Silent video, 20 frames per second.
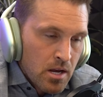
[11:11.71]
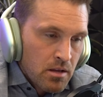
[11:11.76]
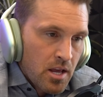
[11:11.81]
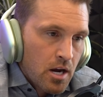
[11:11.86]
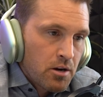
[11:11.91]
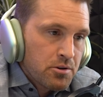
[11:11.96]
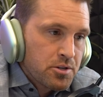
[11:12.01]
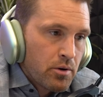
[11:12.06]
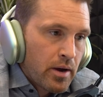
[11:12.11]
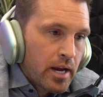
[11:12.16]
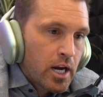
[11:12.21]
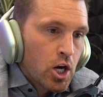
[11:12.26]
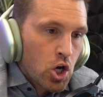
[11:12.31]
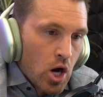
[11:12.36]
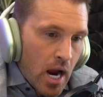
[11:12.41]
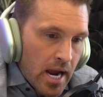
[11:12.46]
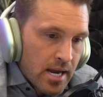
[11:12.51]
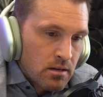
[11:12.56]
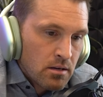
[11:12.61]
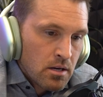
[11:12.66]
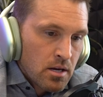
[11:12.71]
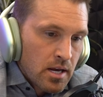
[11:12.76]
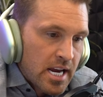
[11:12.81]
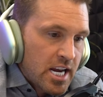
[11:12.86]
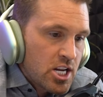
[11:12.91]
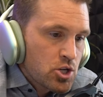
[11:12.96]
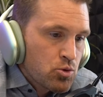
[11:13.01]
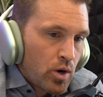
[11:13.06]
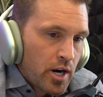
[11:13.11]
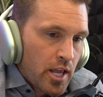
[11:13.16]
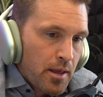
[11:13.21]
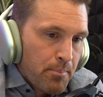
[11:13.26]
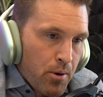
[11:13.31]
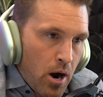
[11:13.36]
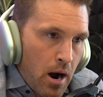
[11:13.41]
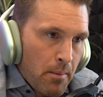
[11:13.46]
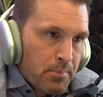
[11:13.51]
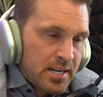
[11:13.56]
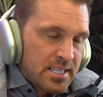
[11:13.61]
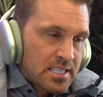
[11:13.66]
They're doing great. Each one of the
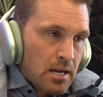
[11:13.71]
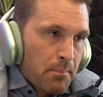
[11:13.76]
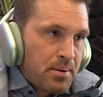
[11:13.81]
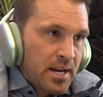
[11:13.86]
properties I